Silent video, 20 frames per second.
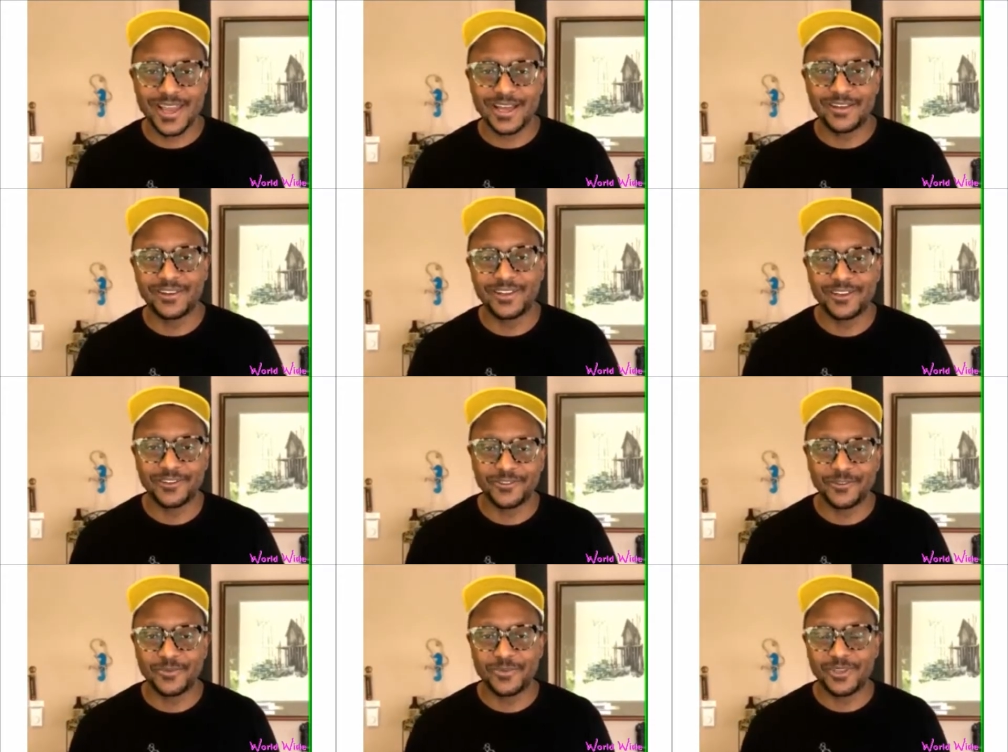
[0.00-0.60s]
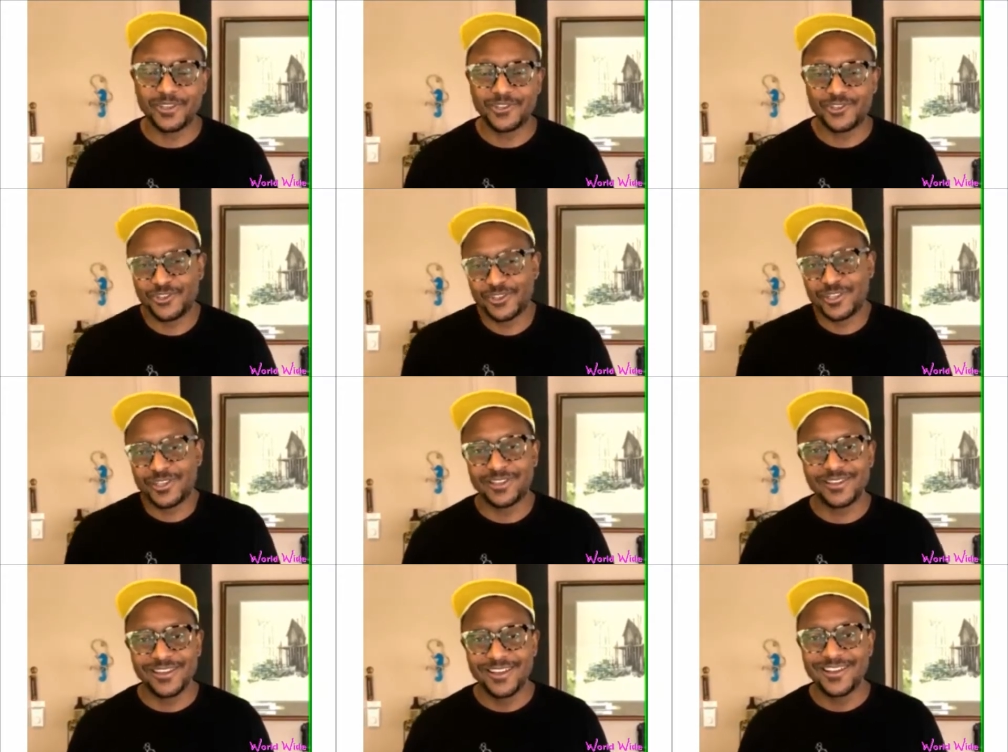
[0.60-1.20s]
on the beach and
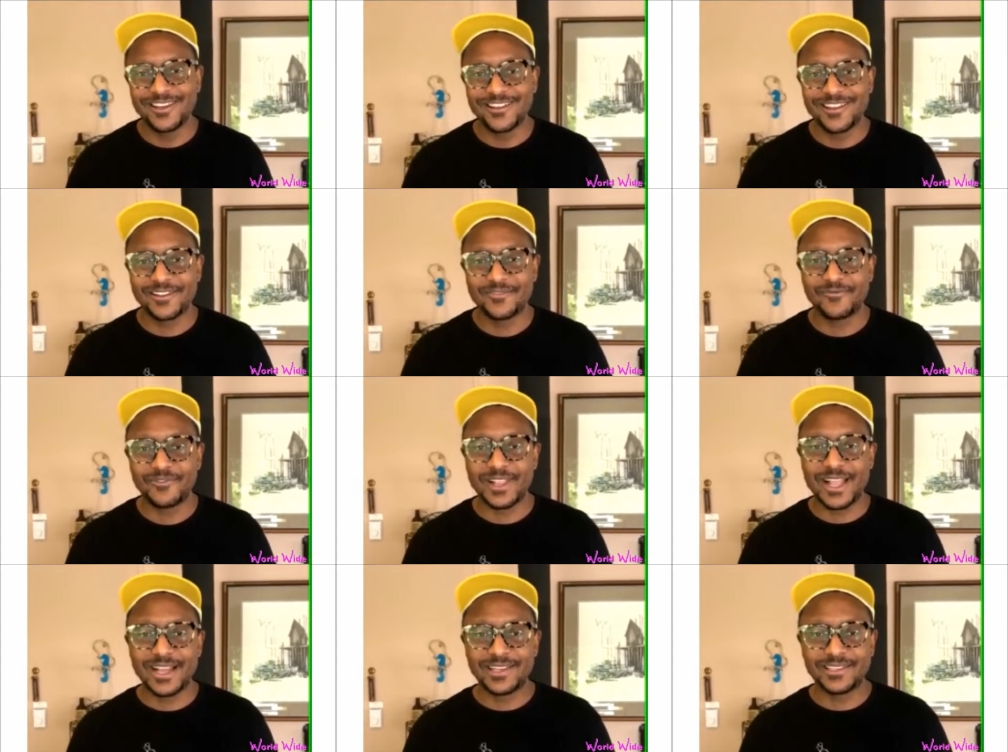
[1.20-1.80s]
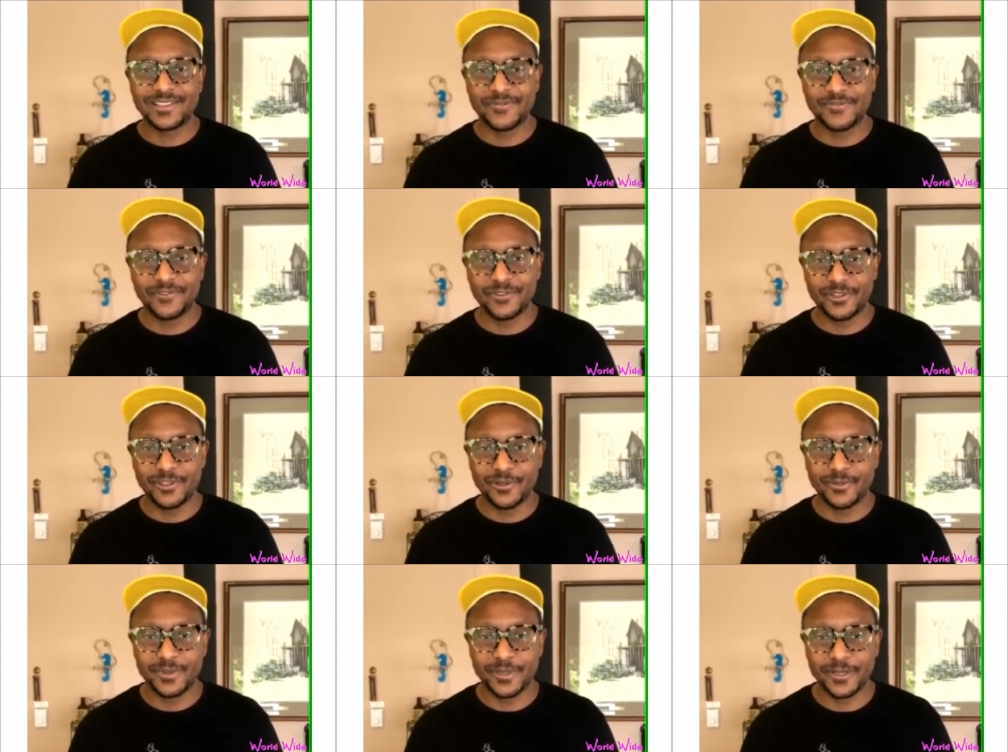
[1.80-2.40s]
relaxing for a little bit.